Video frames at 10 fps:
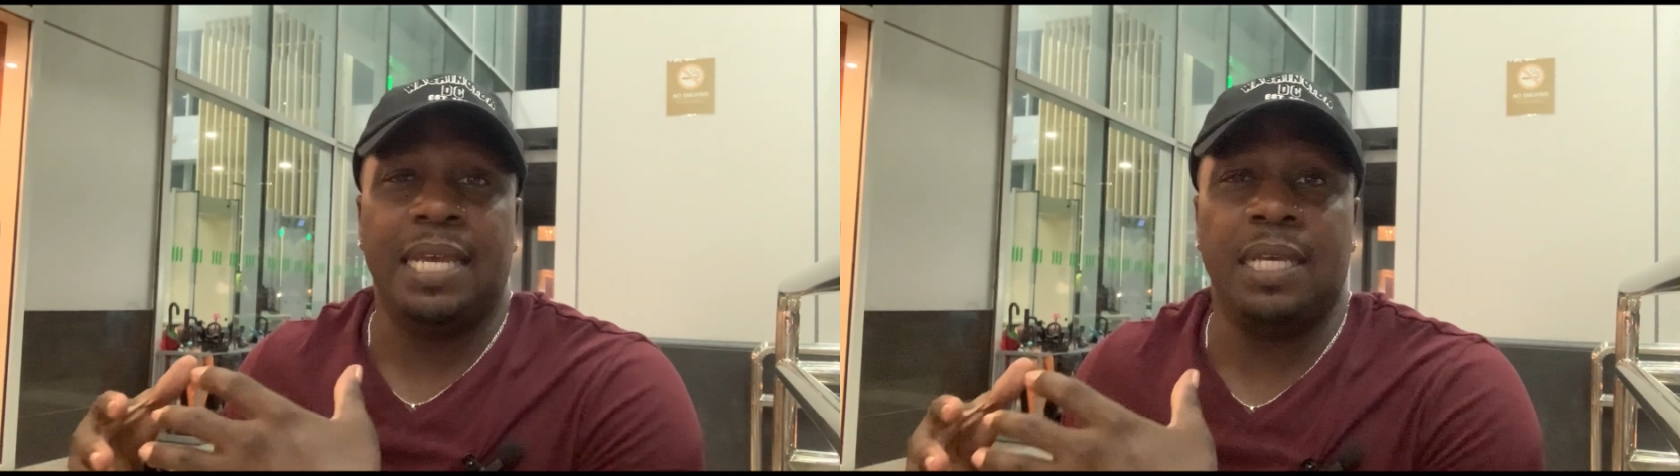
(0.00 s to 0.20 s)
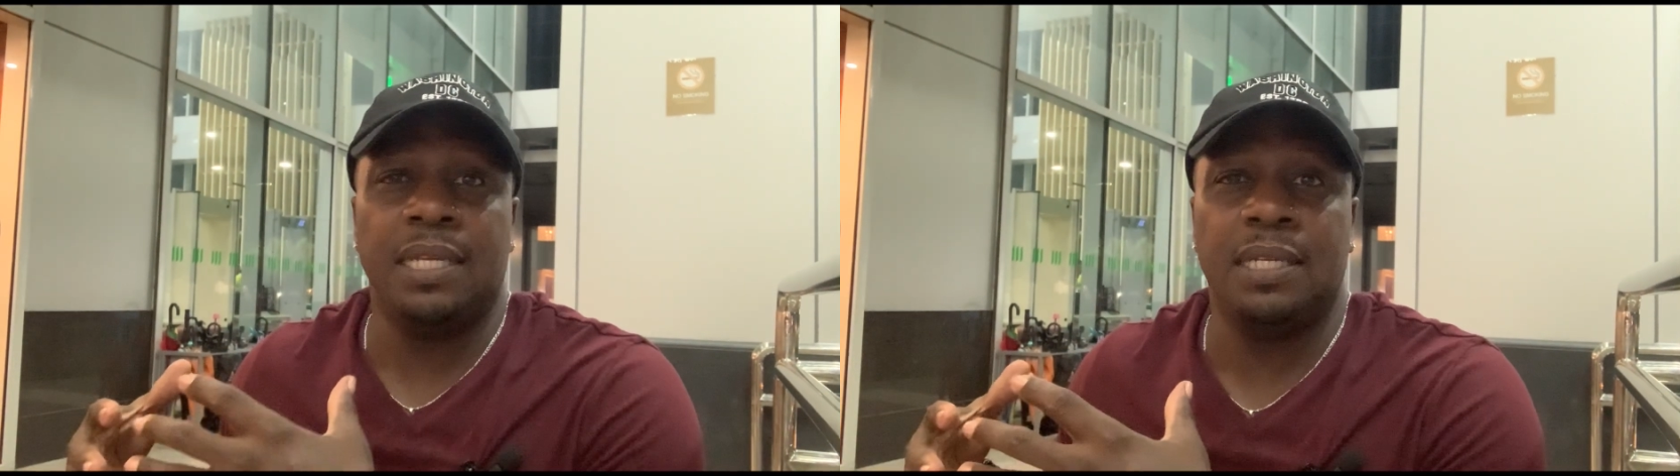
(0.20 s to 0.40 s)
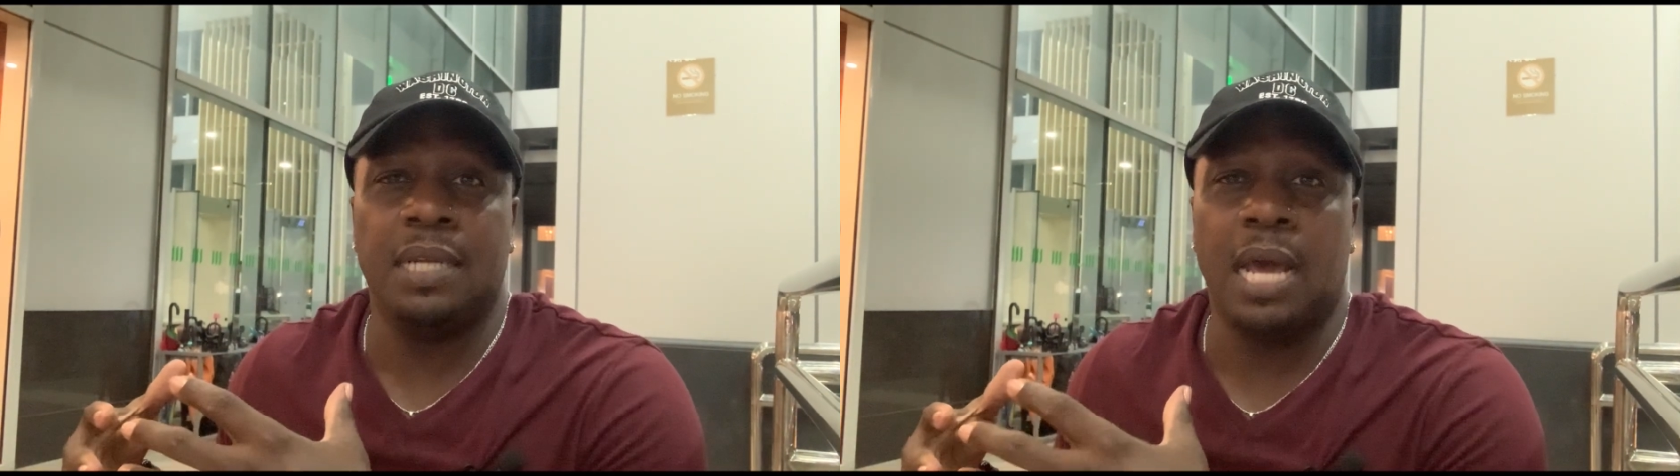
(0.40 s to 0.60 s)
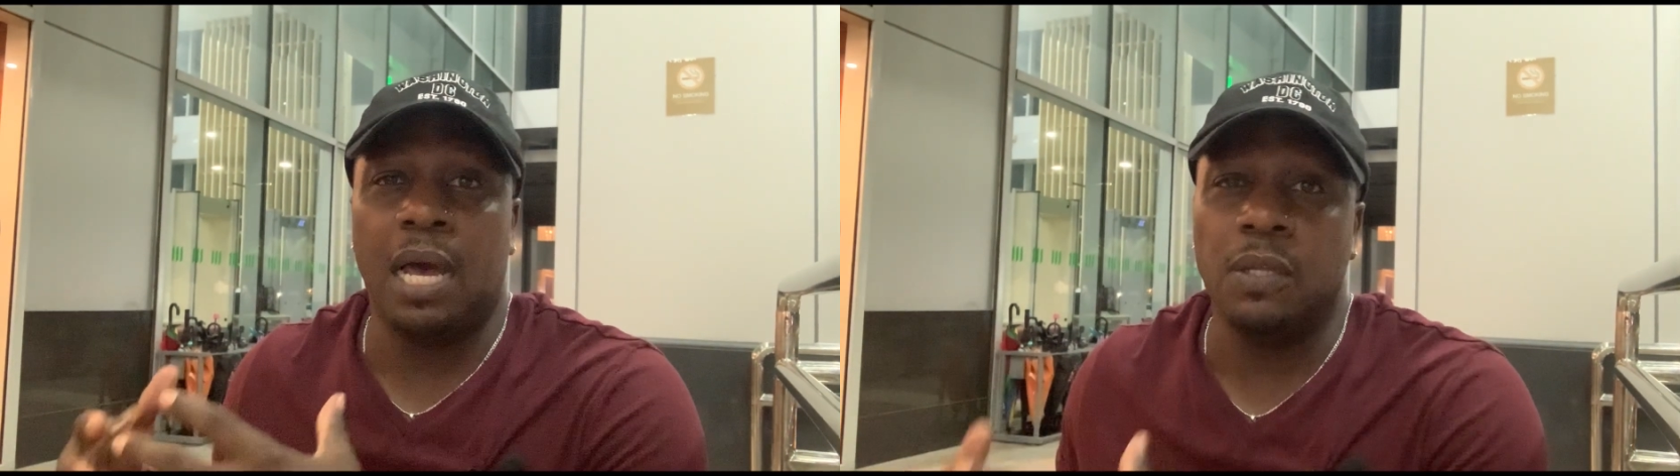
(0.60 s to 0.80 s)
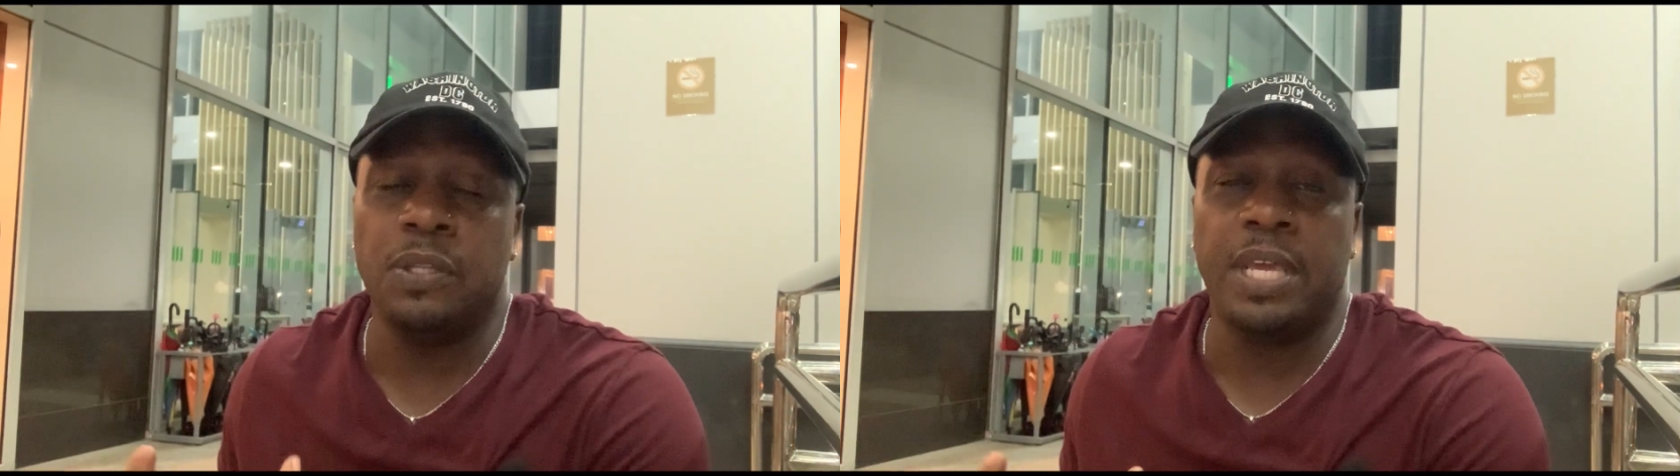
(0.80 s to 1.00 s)
and
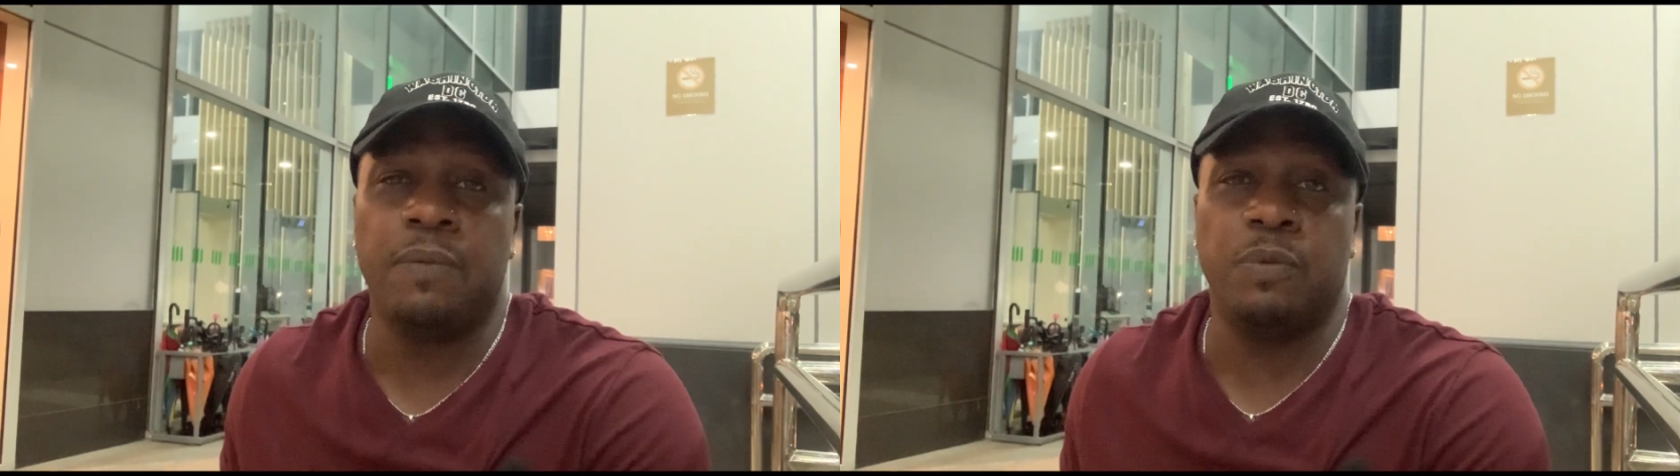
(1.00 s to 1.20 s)
how they